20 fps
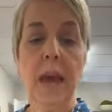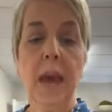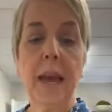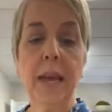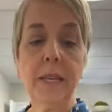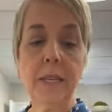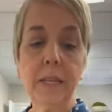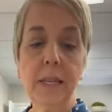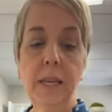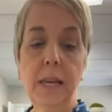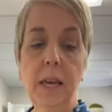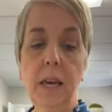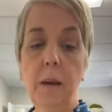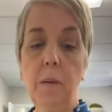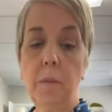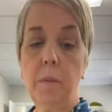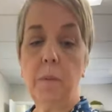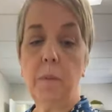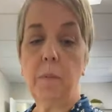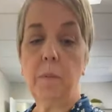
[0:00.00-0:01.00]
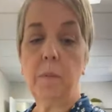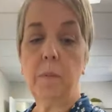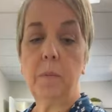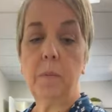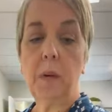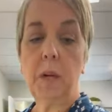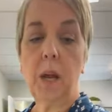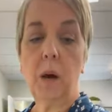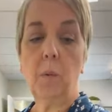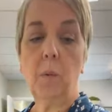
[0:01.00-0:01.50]
And to keep,
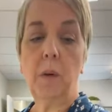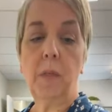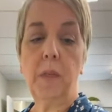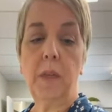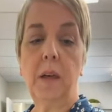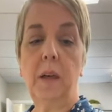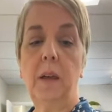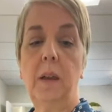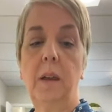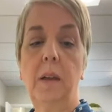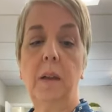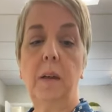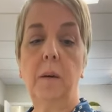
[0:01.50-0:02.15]
you know, within